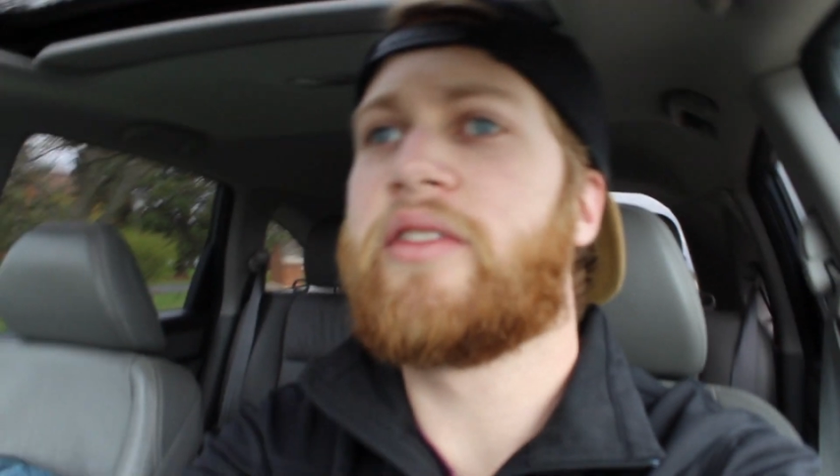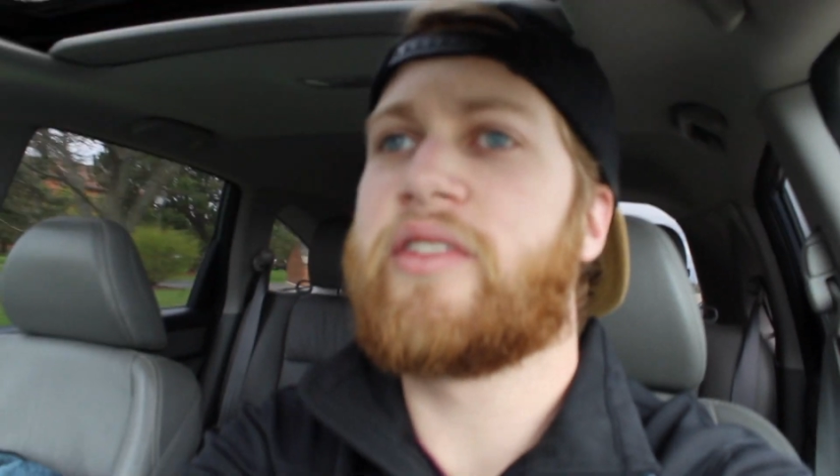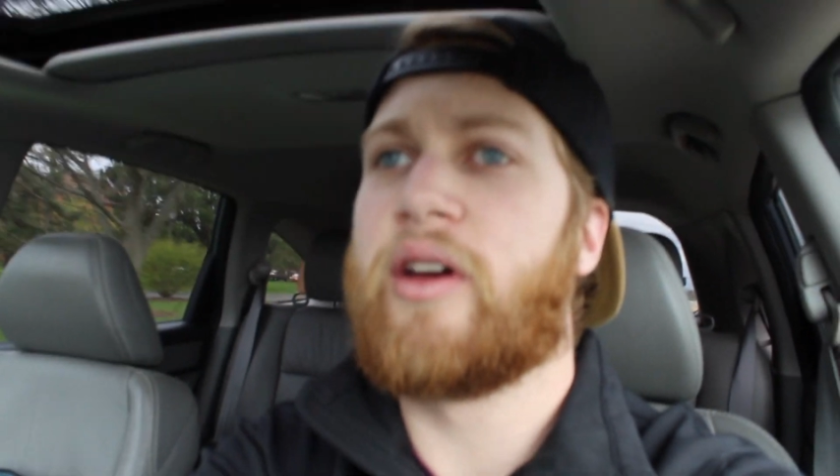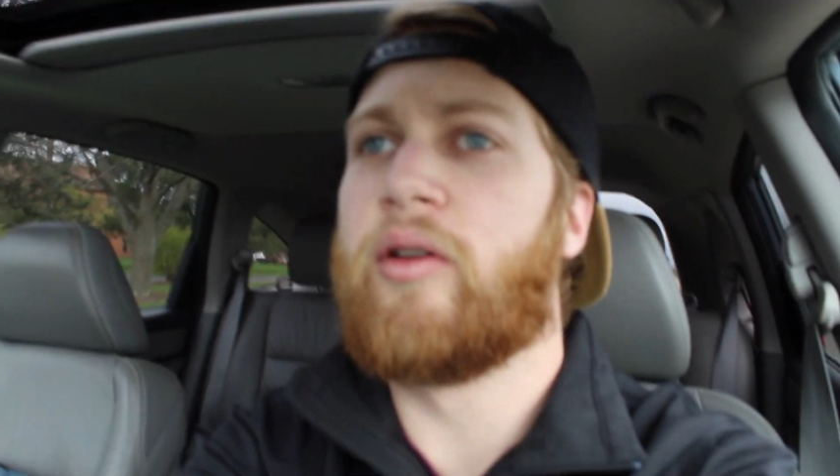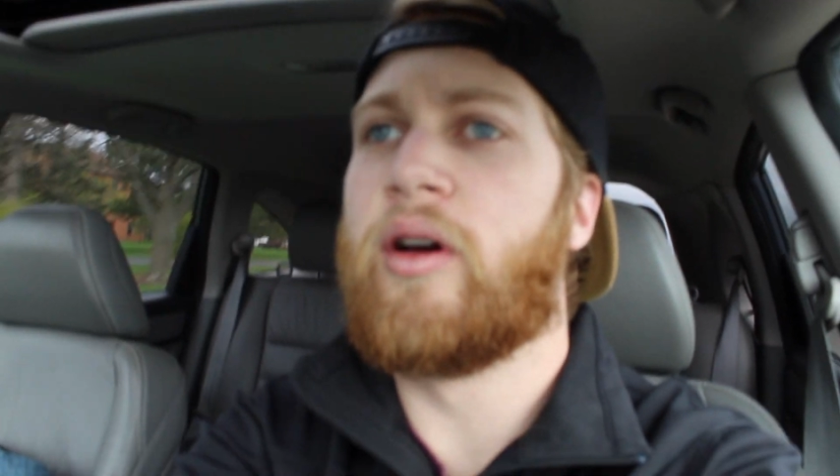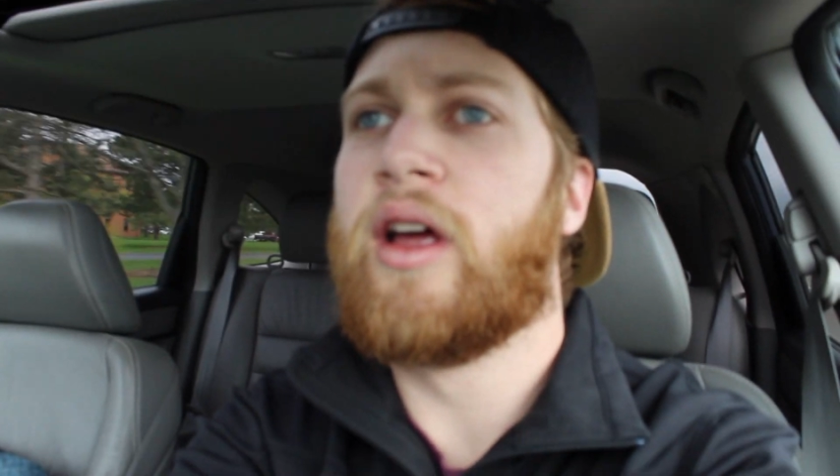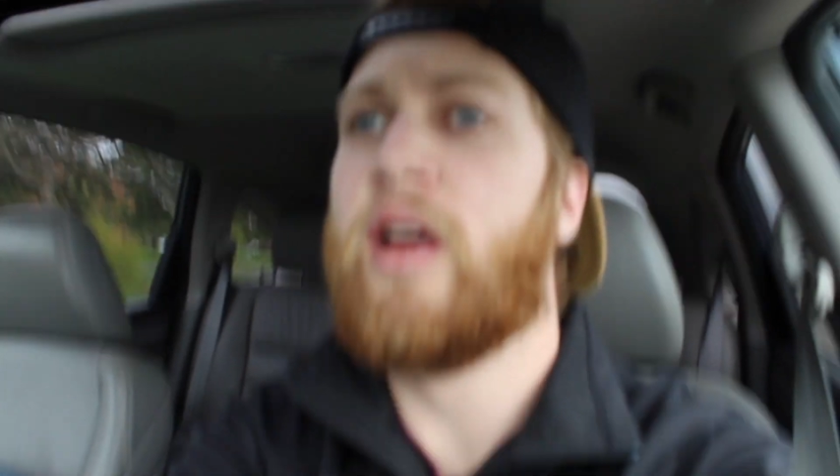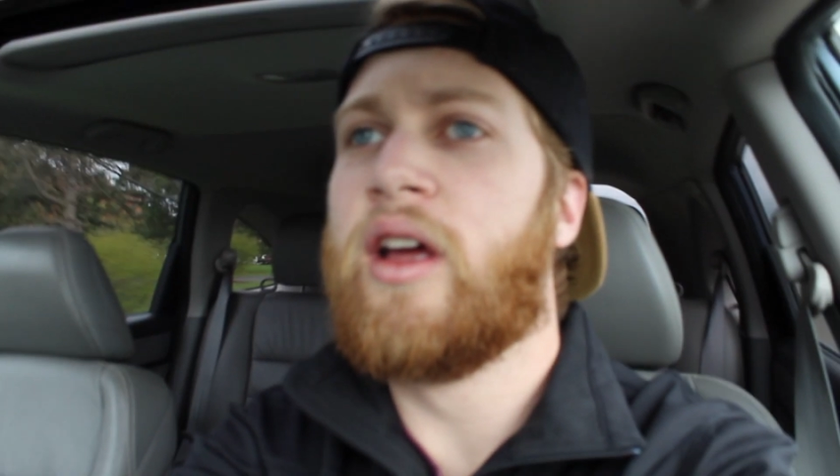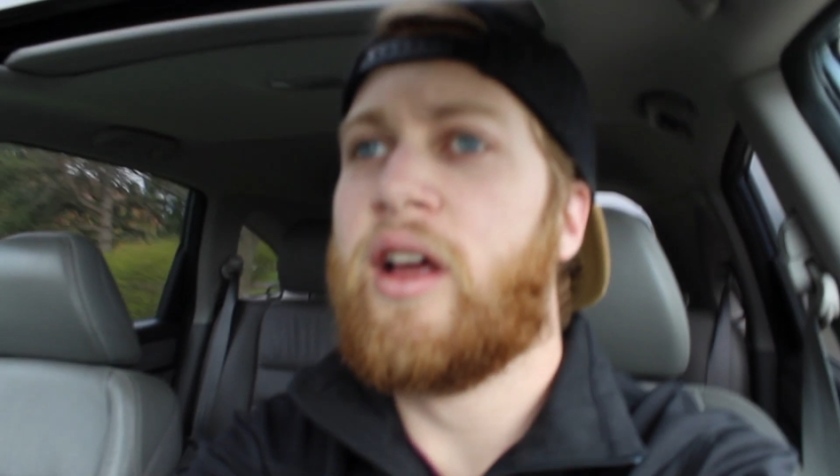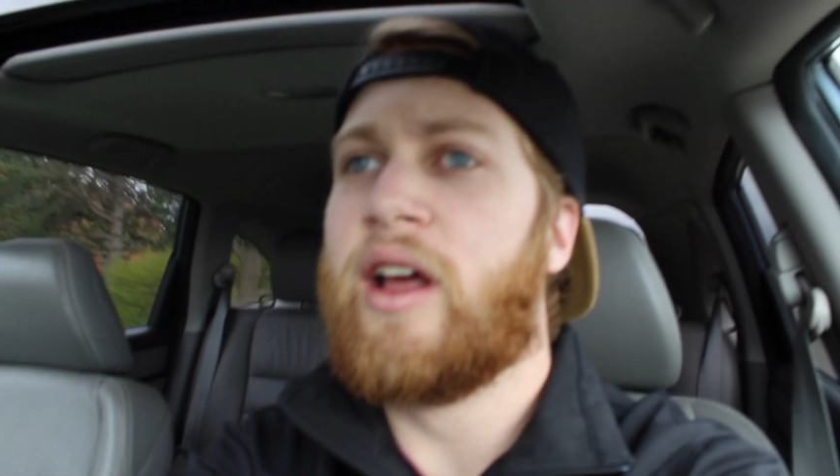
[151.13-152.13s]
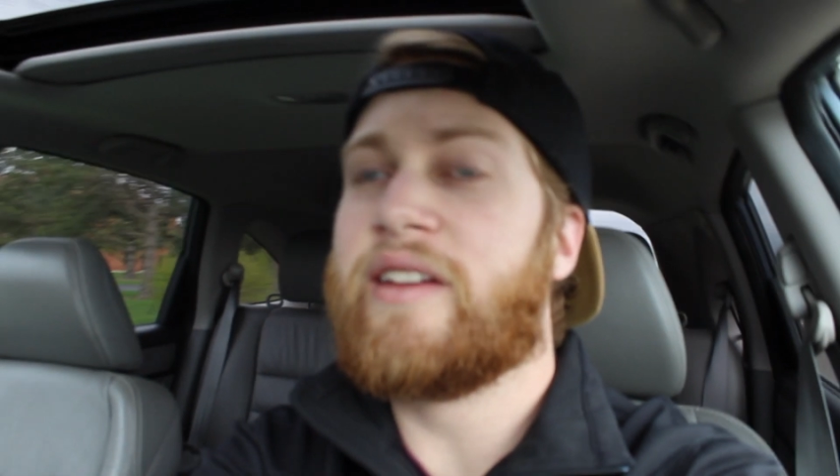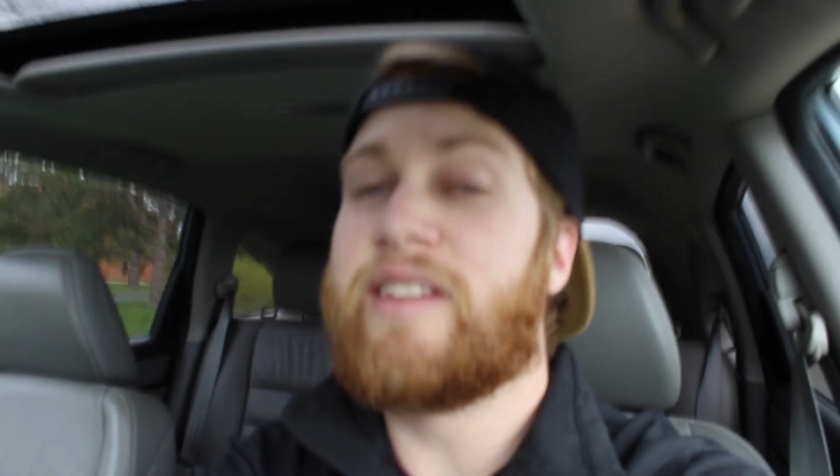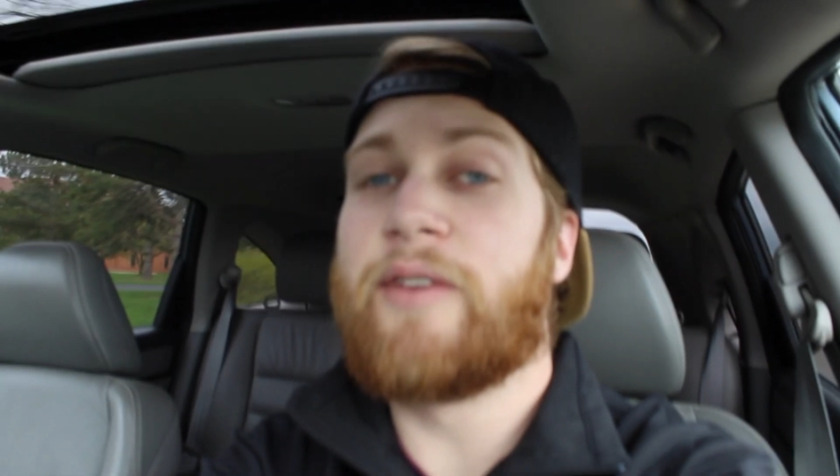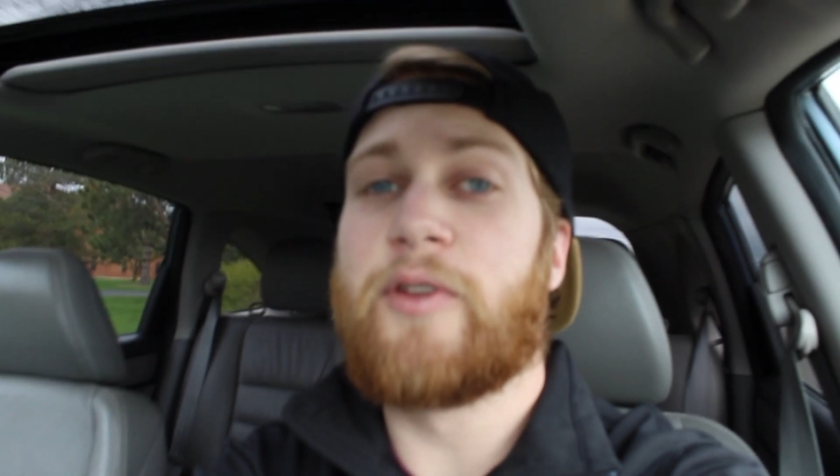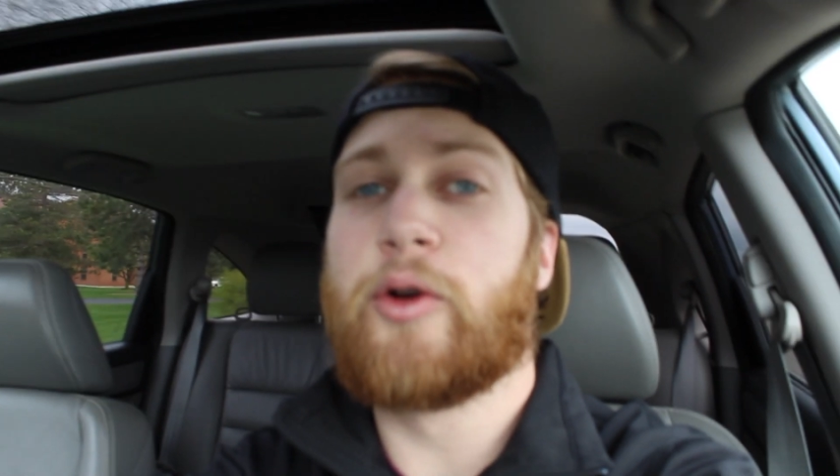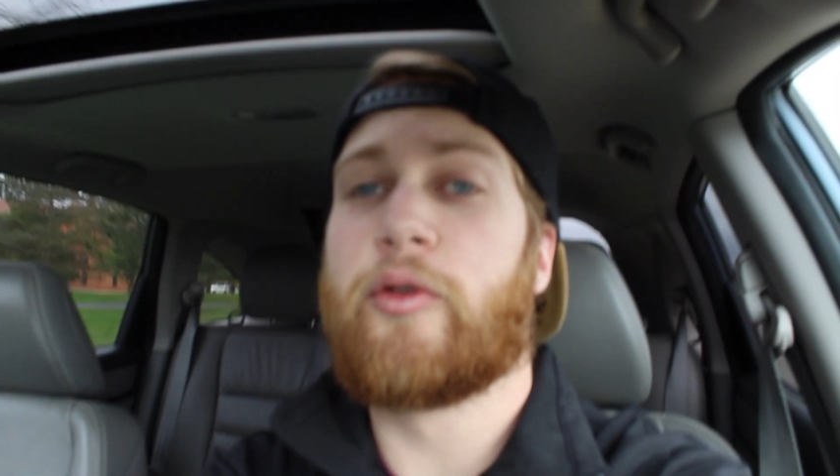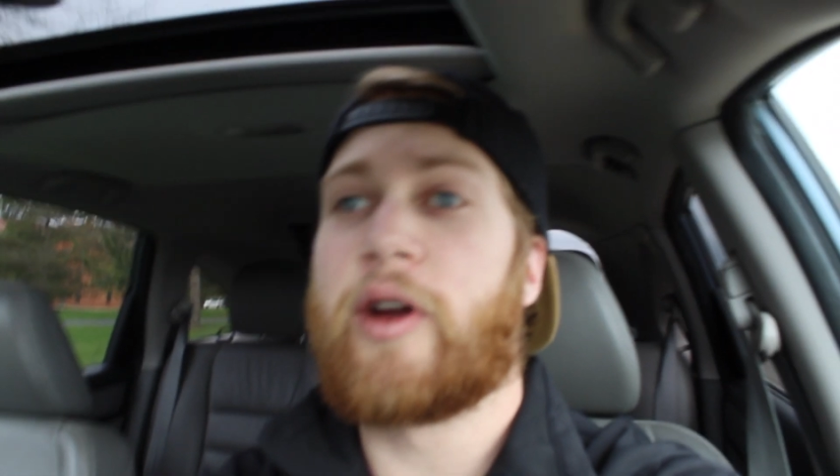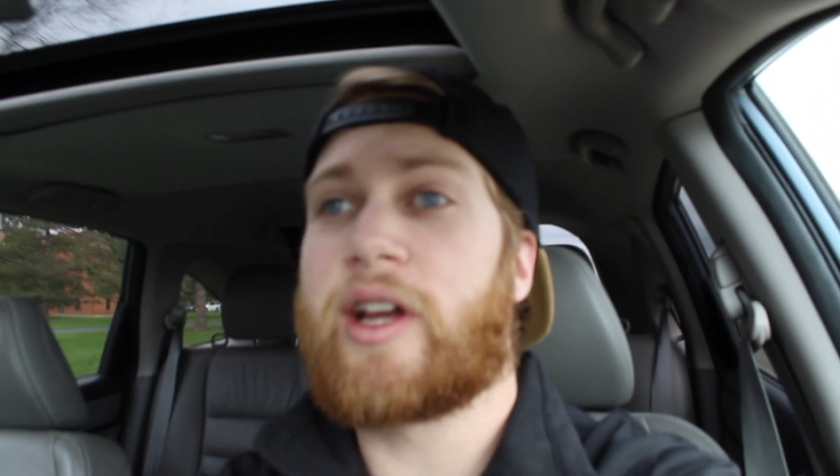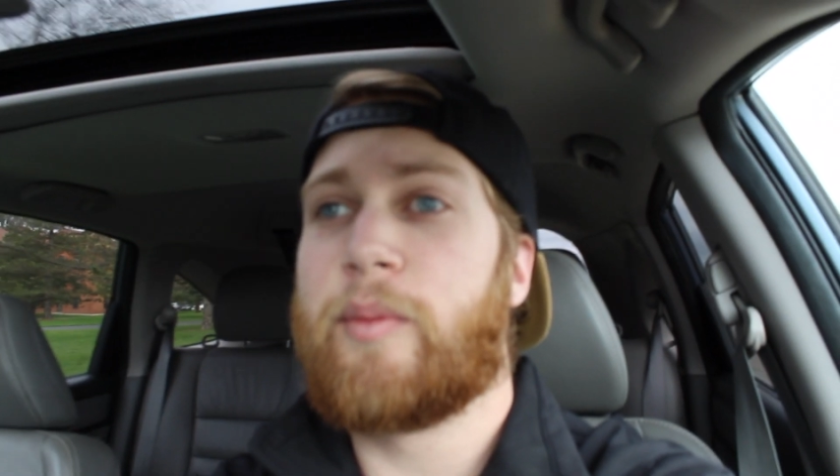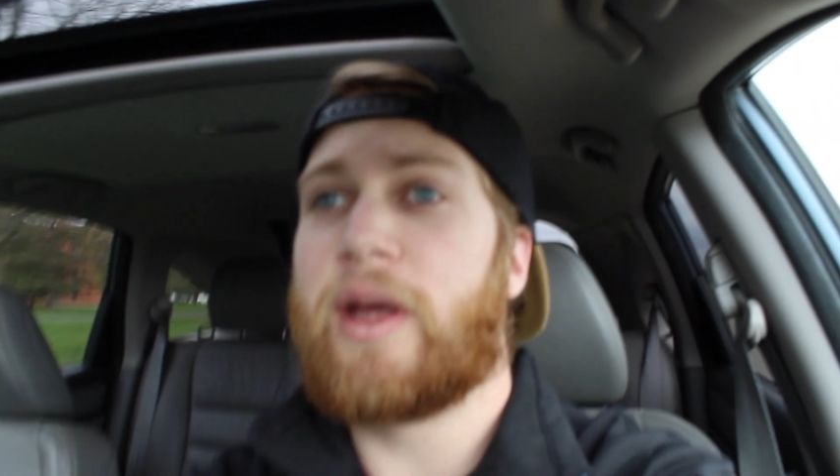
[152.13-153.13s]
So definitely would
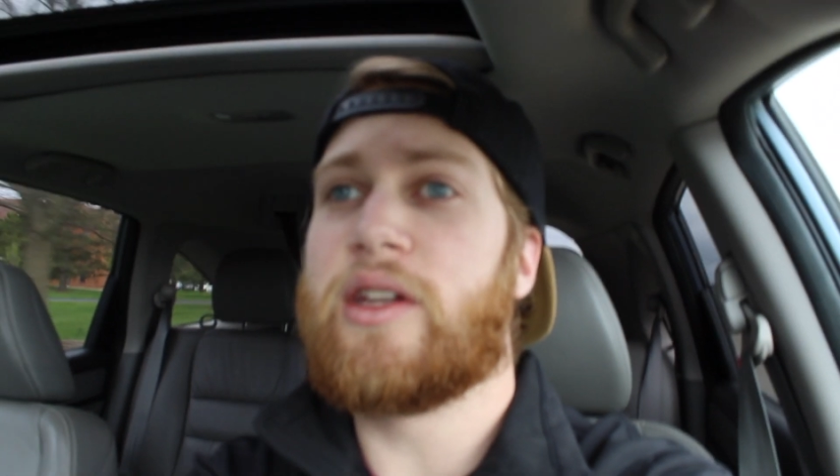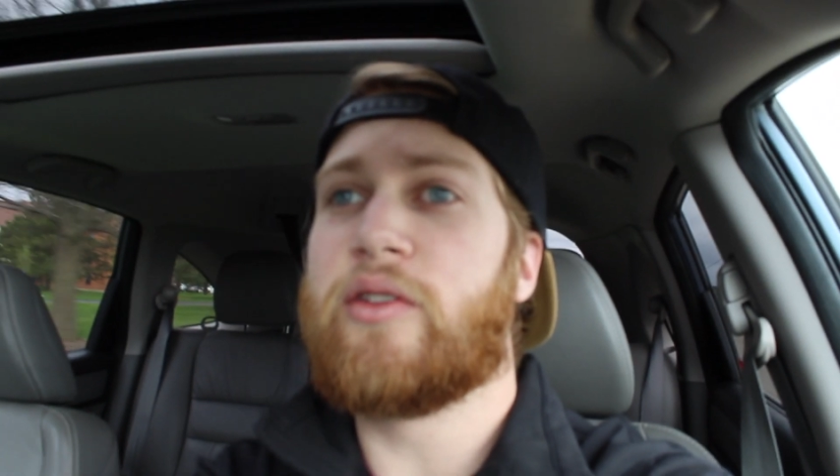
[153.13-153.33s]
recommend